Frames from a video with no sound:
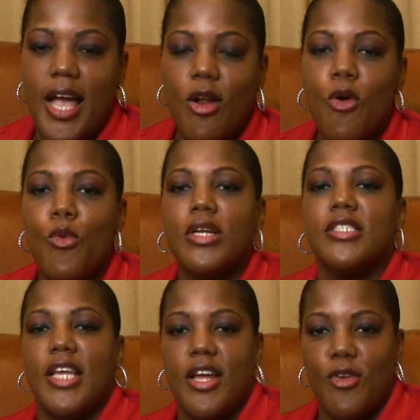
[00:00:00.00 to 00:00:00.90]
I don't want to
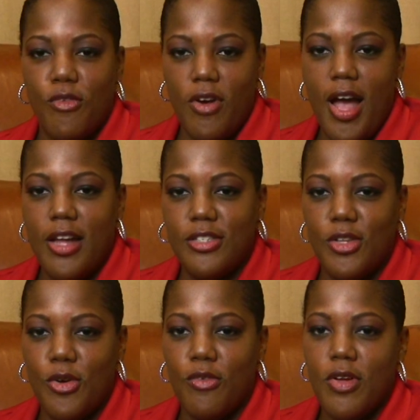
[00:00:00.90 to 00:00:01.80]
stand over a hot
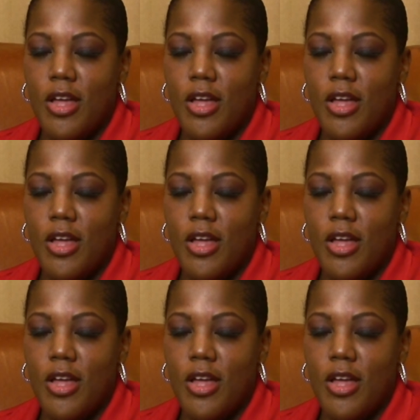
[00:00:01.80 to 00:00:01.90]
stove.